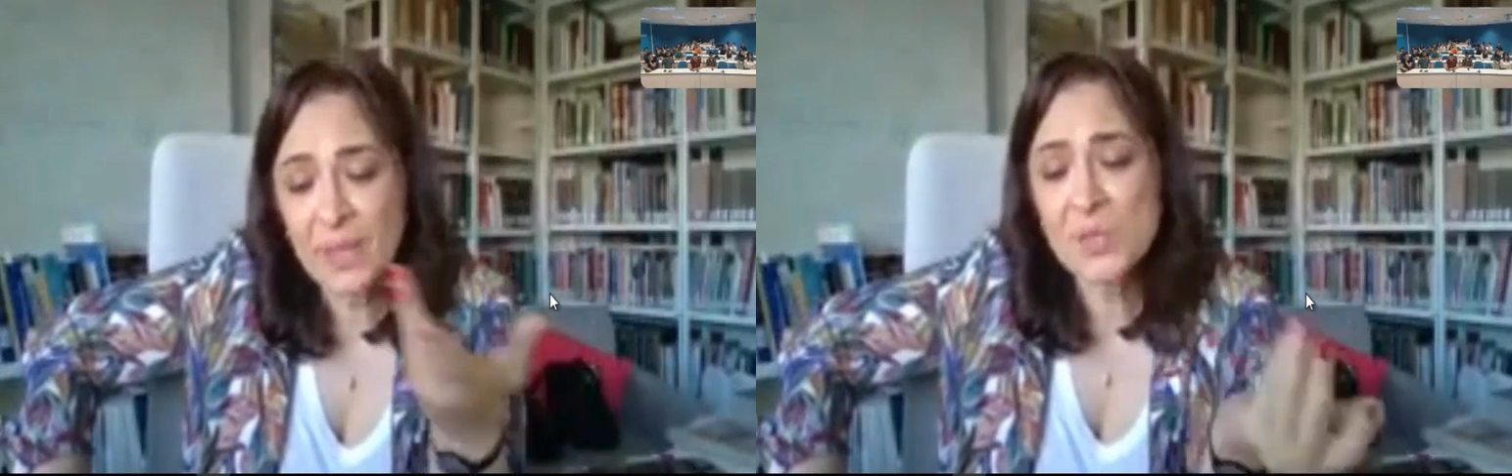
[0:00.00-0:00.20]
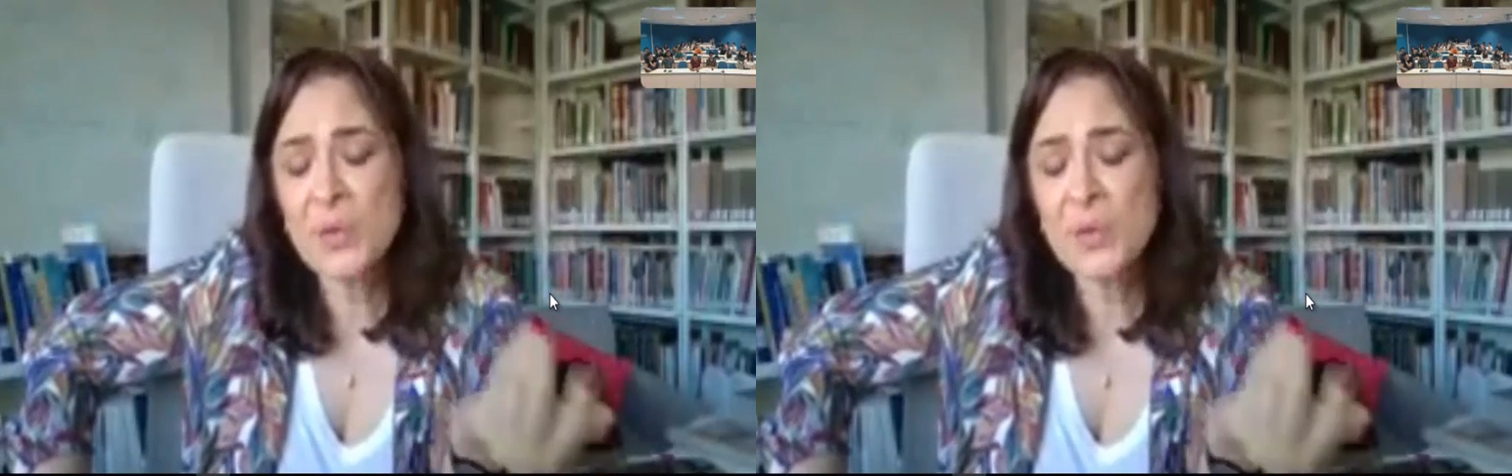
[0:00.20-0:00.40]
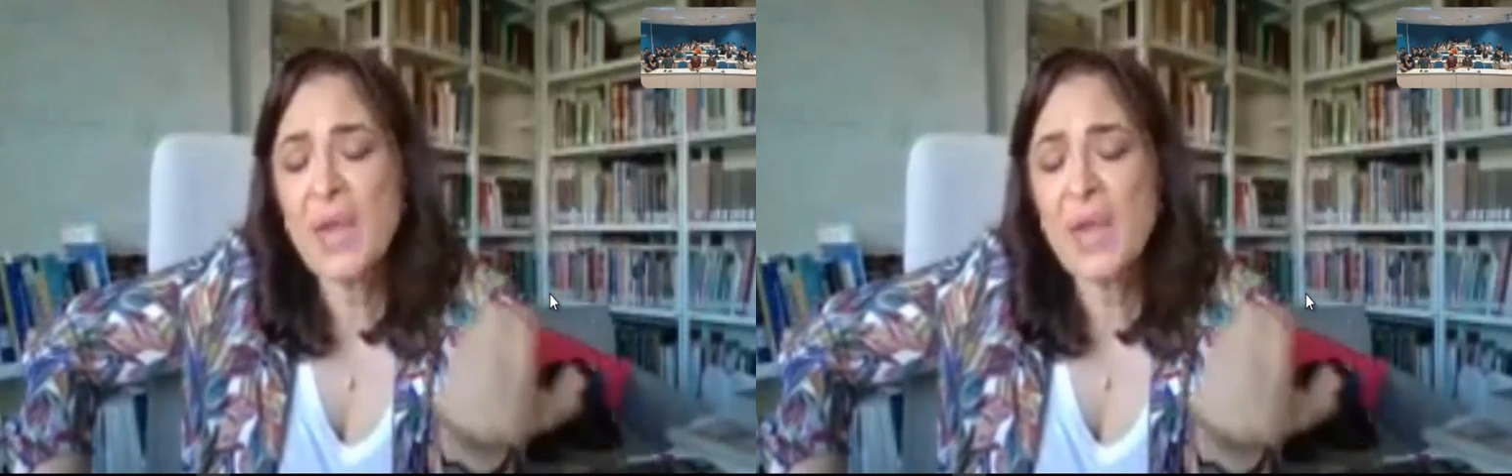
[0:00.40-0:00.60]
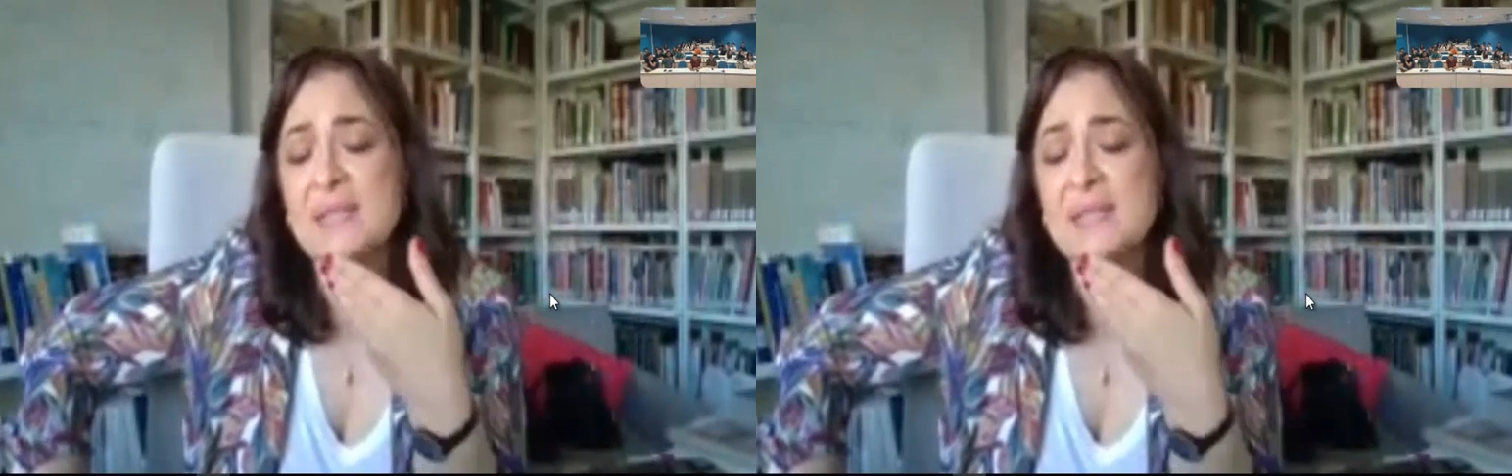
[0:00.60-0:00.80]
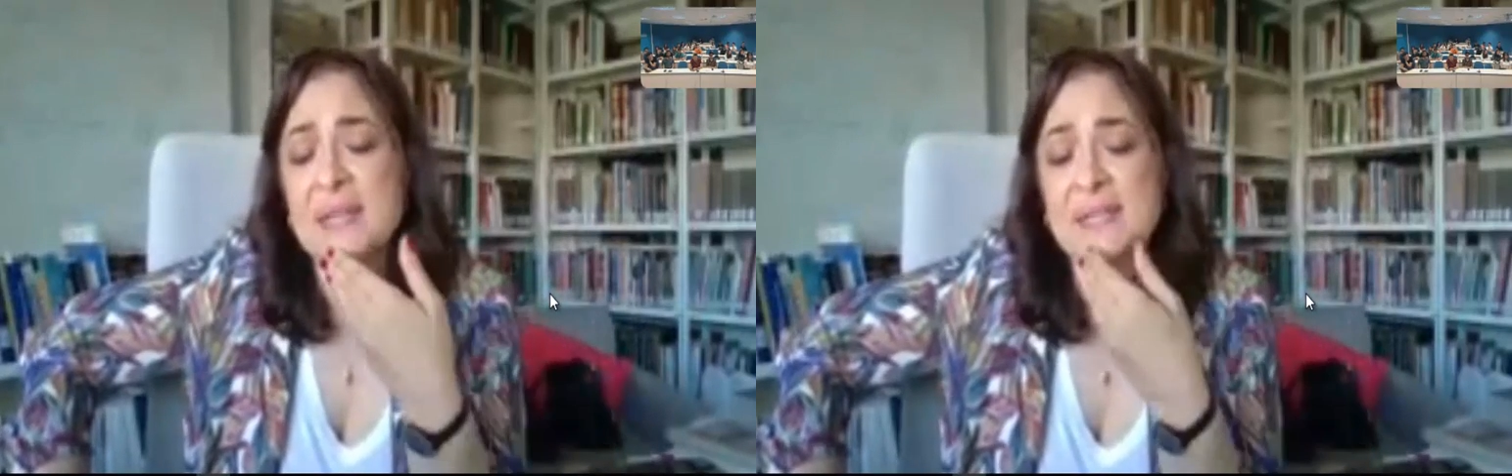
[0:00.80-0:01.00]
So yeah,
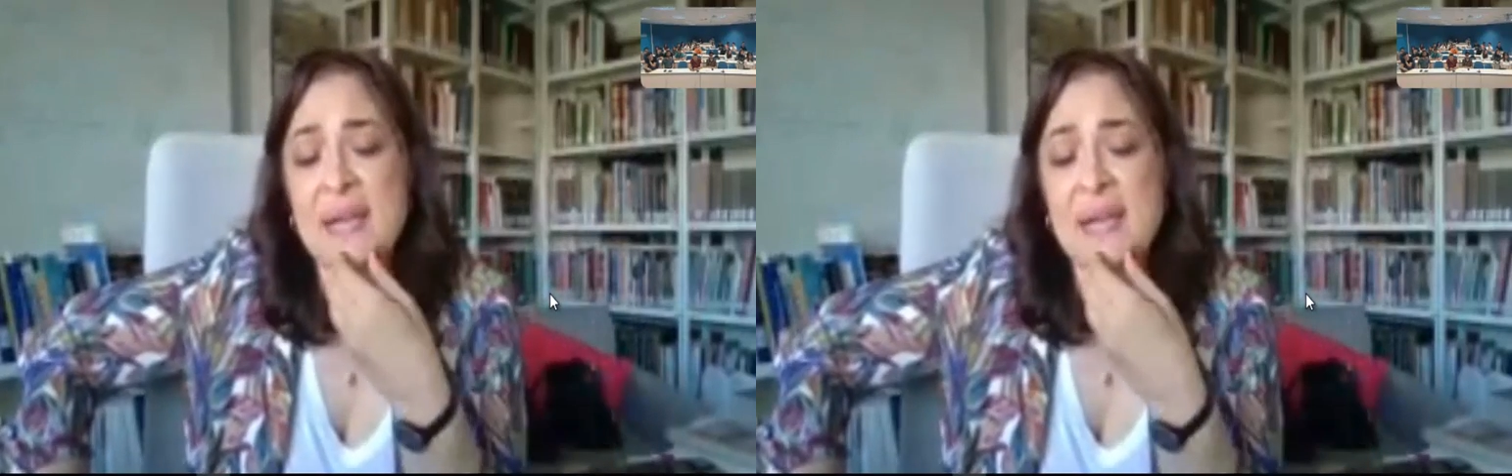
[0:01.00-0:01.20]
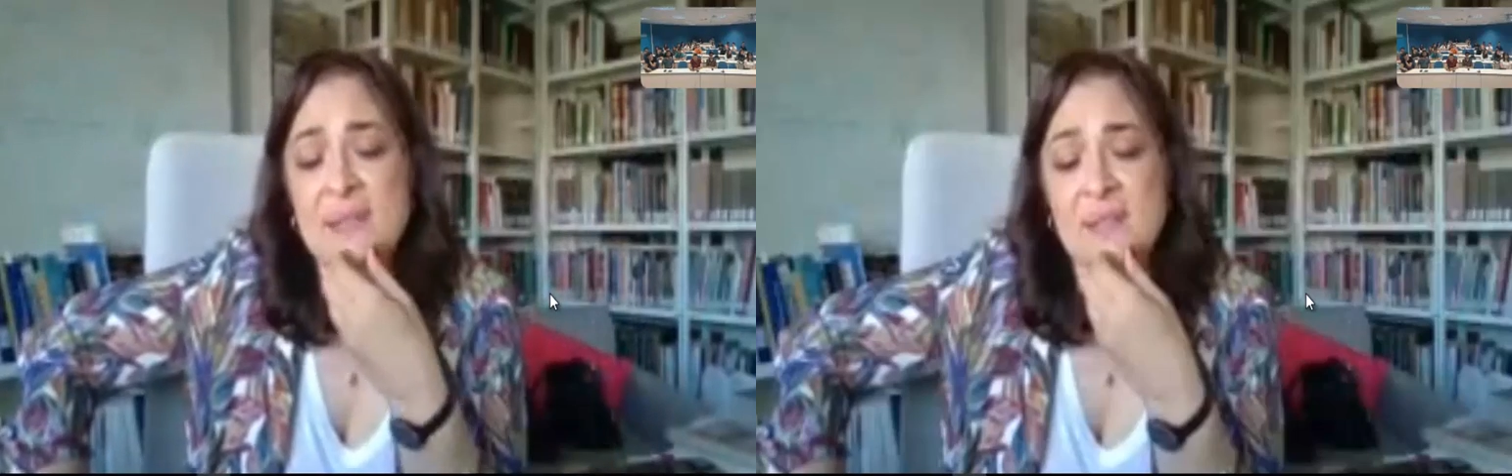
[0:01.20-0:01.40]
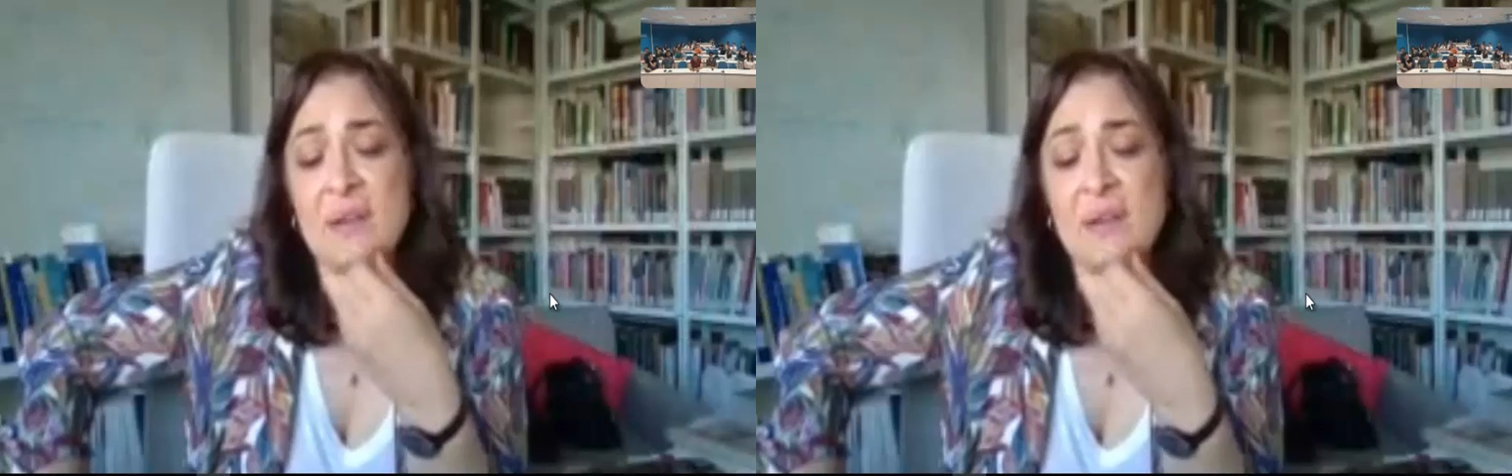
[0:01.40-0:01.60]
as I said, there